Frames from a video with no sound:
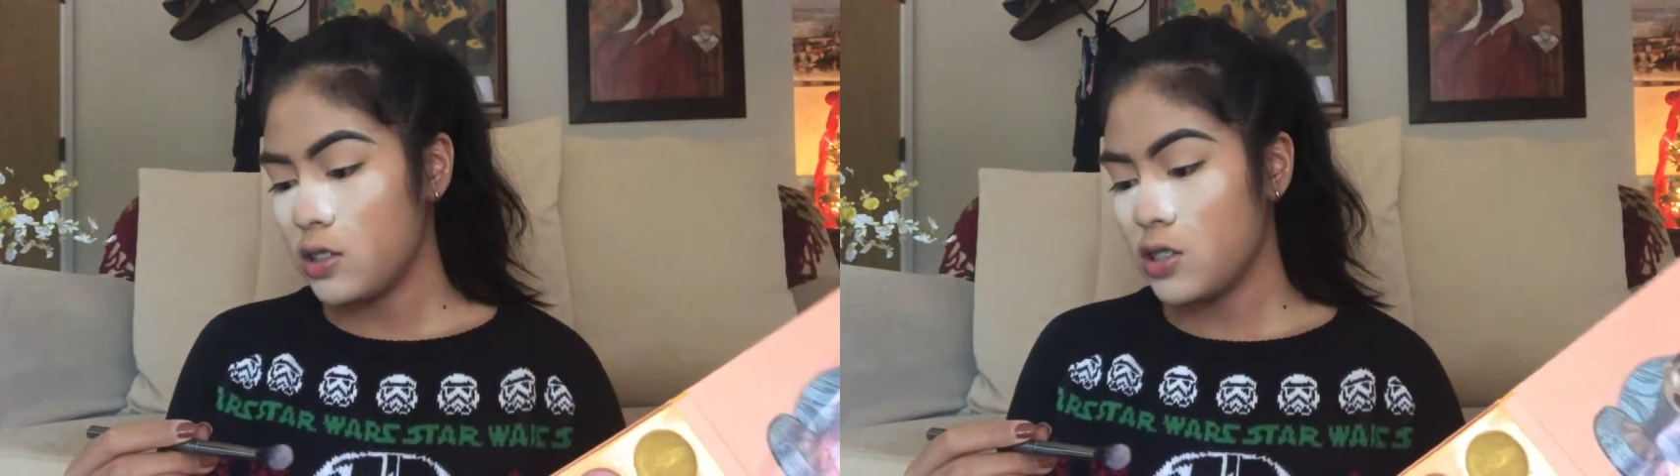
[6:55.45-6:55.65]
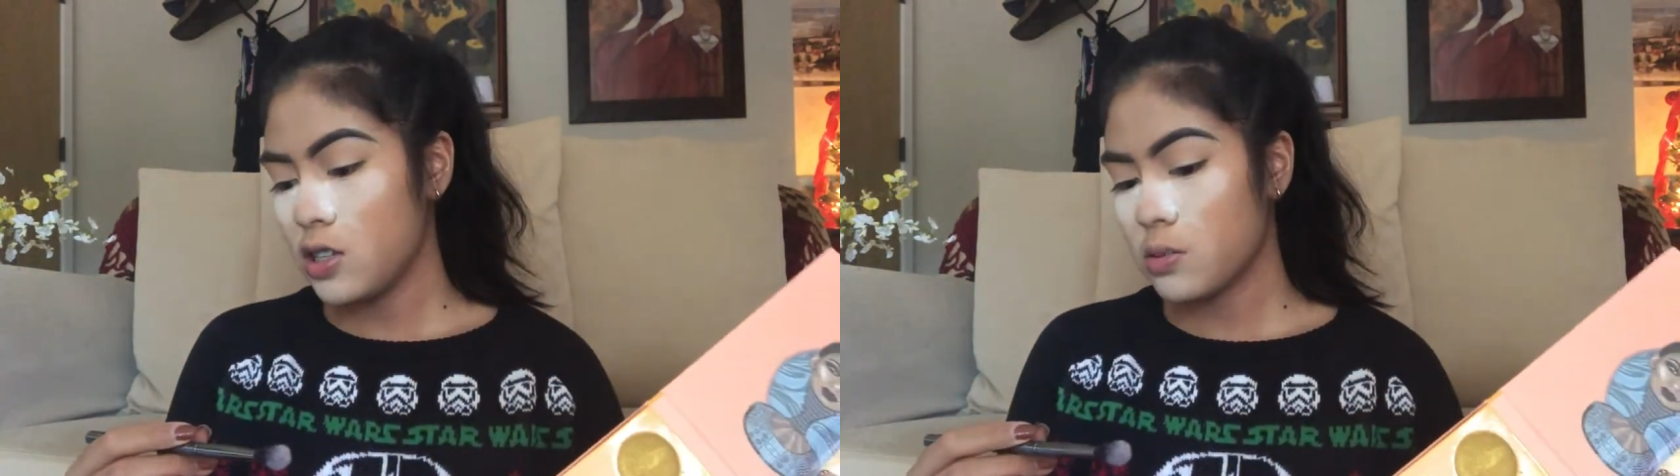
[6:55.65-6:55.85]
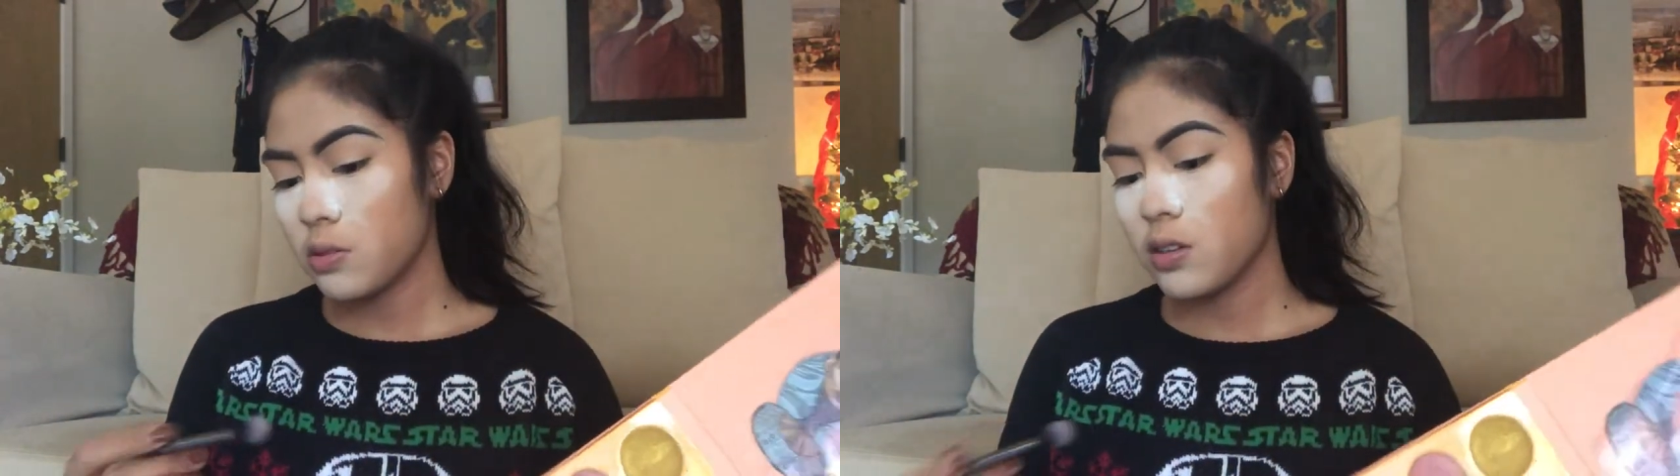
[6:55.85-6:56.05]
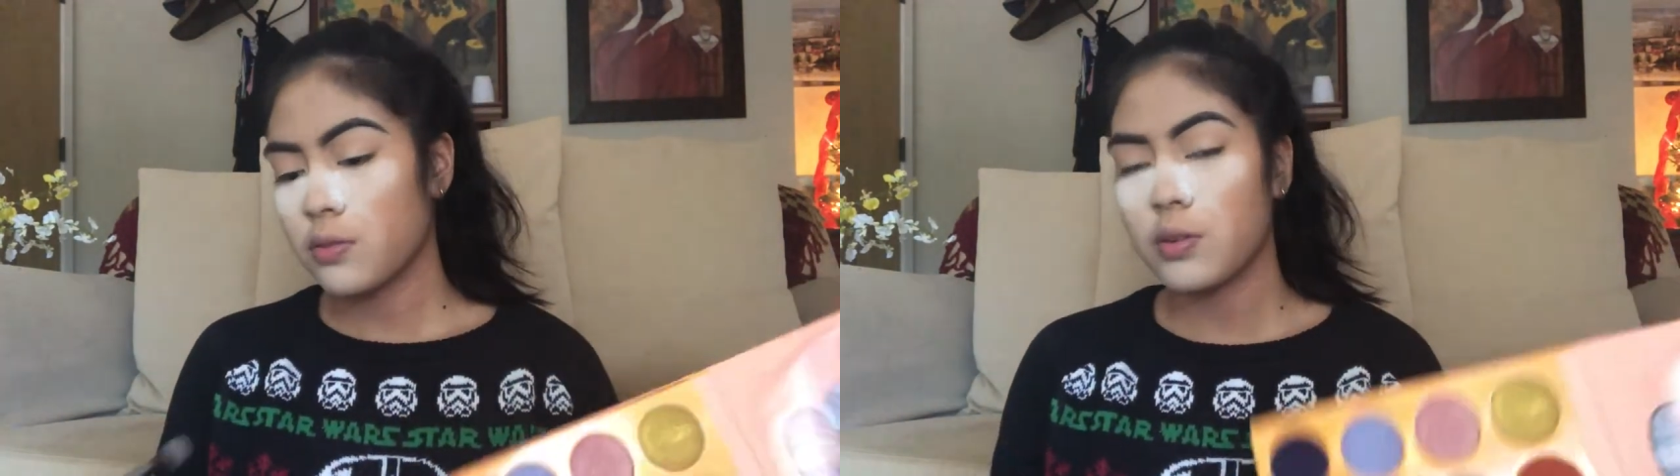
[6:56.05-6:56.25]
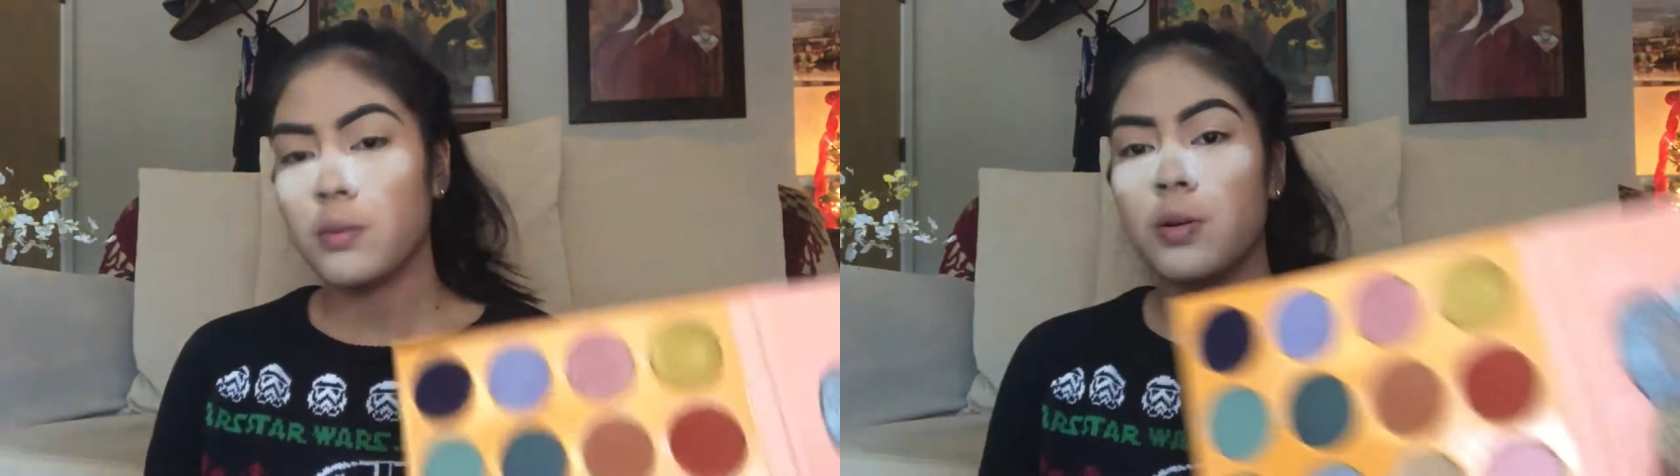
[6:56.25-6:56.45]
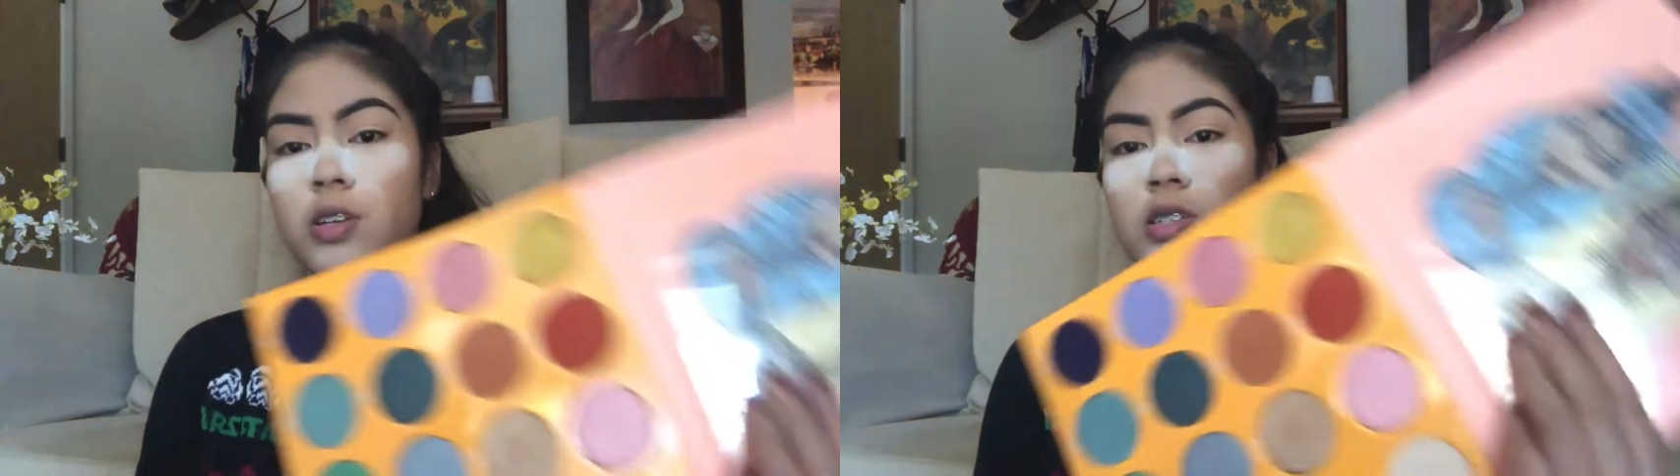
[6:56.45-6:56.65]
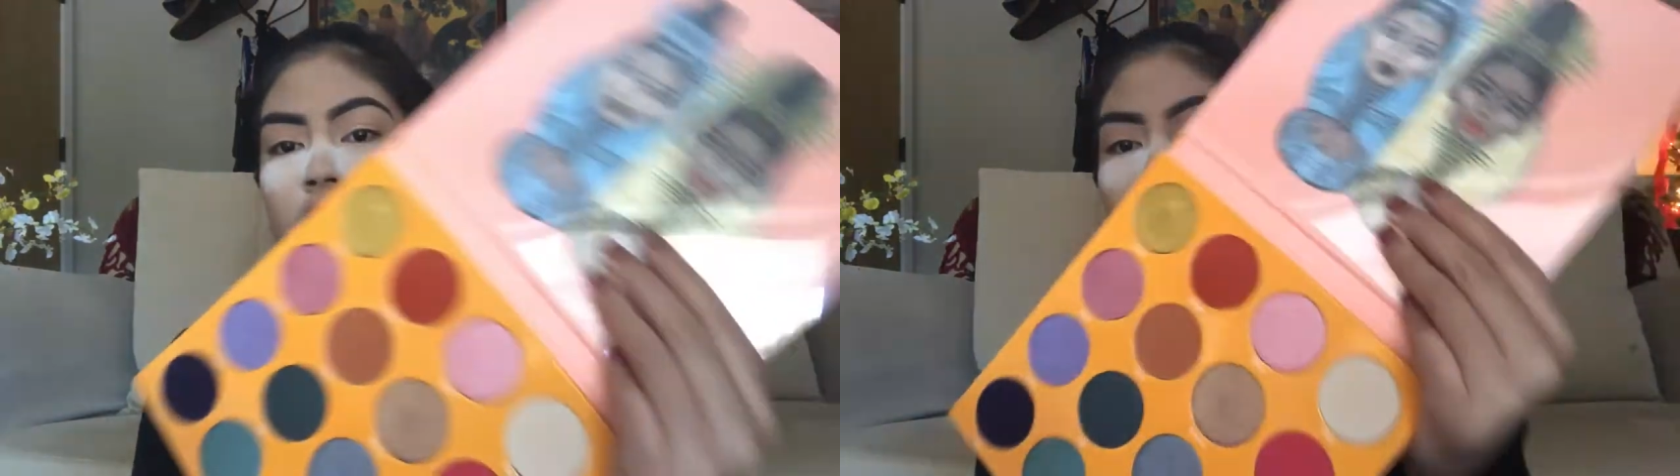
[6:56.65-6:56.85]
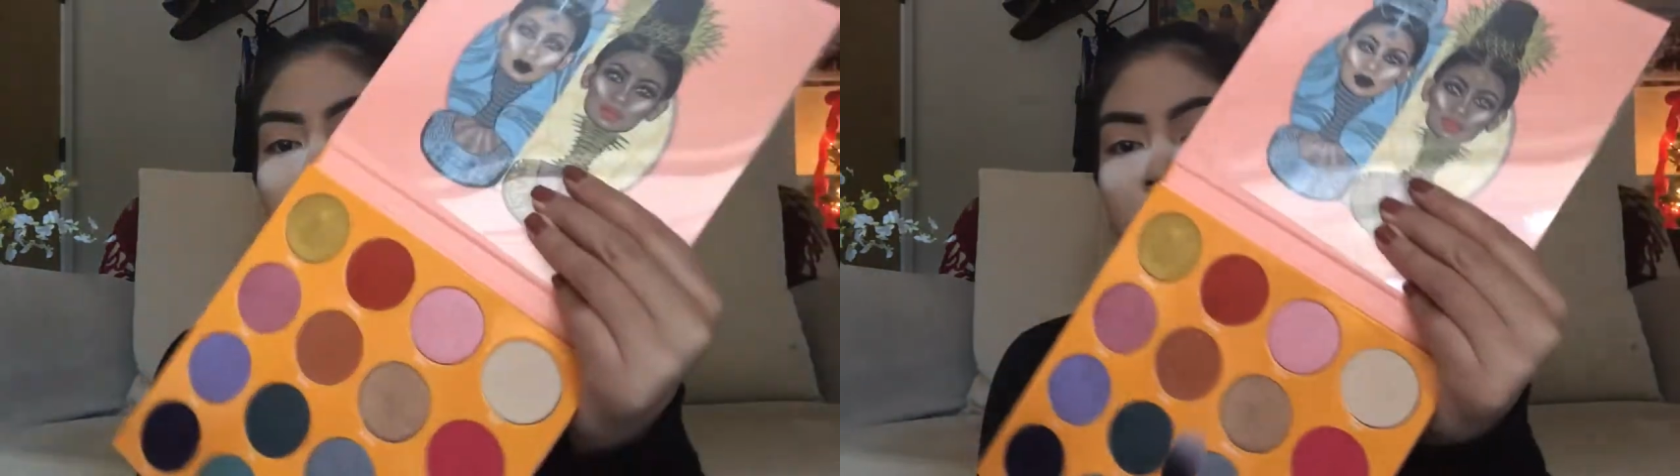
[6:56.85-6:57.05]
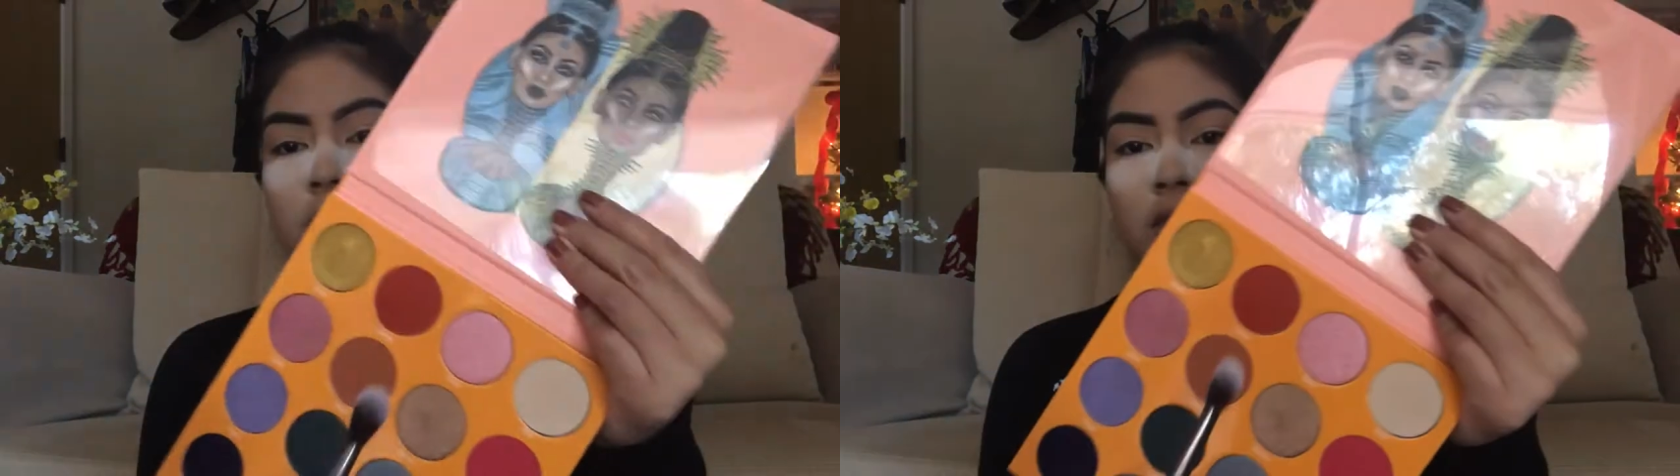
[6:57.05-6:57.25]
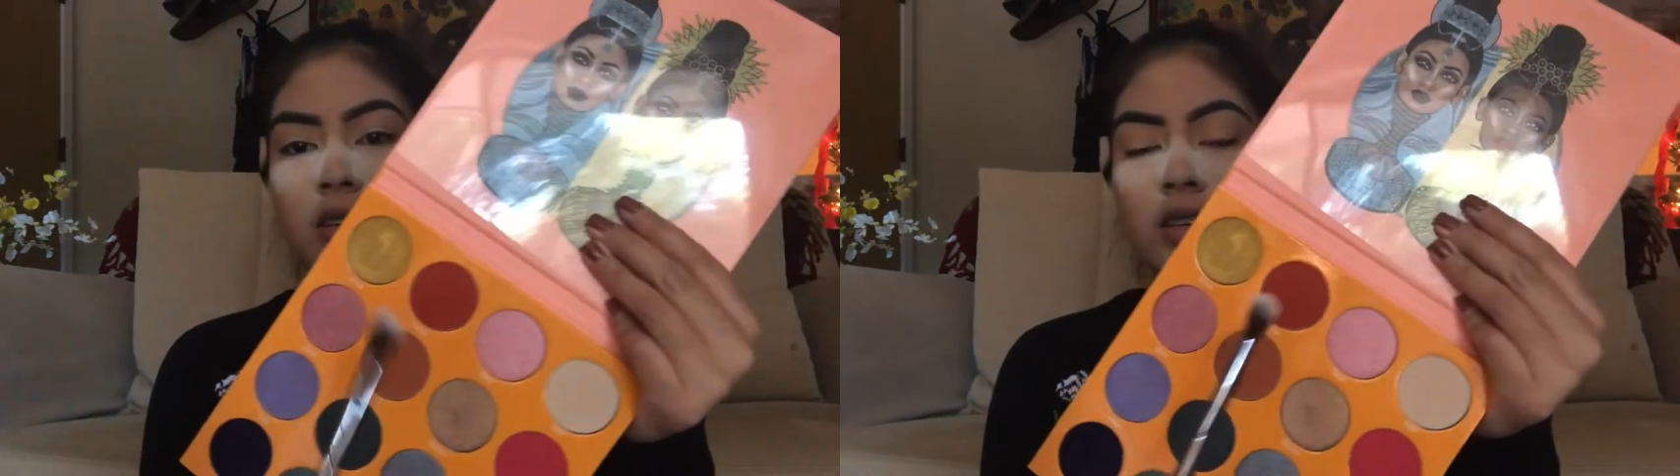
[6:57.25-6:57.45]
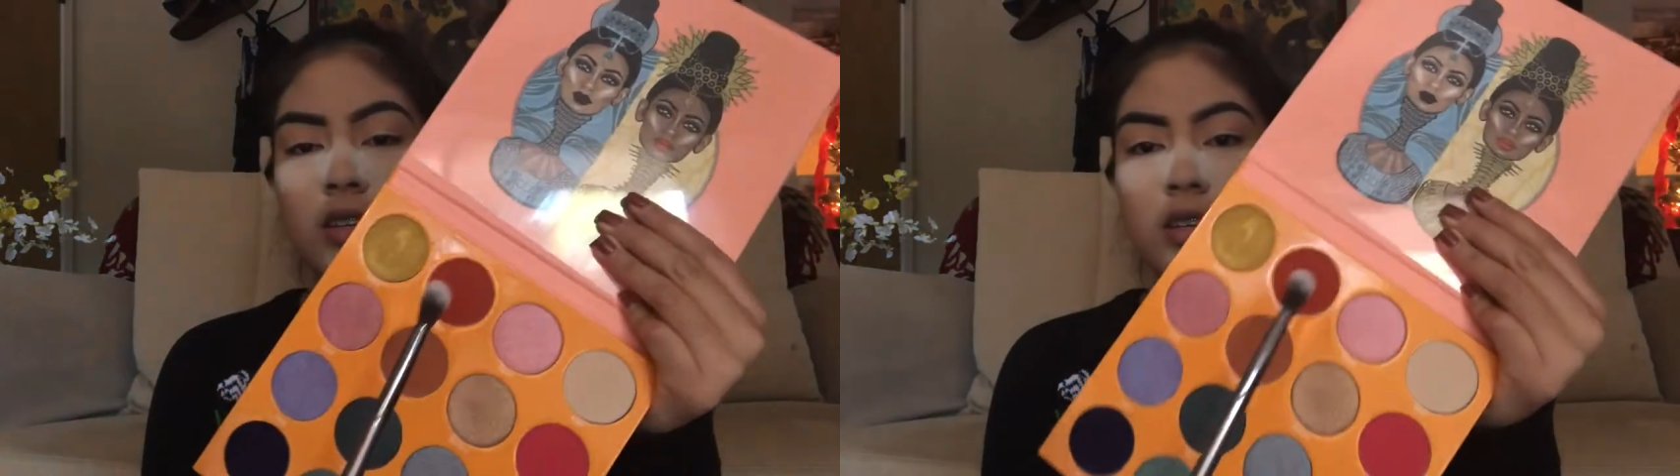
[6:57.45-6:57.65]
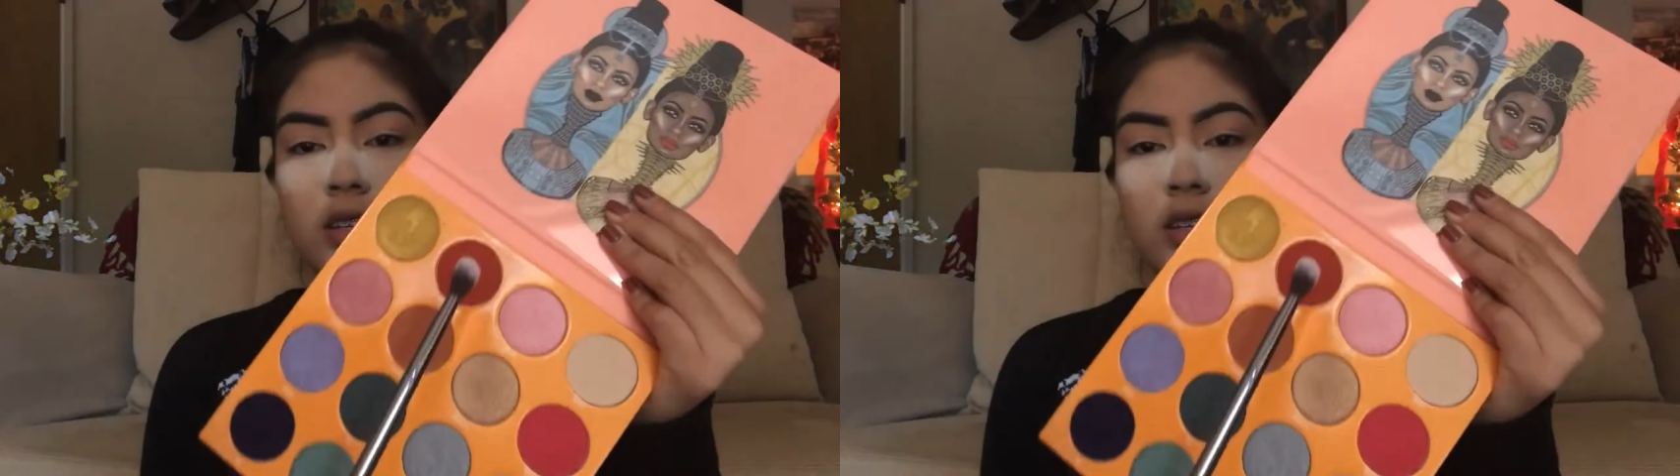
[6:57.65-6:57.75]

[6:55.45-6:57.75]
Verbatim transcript: G24 brush and I'm going to be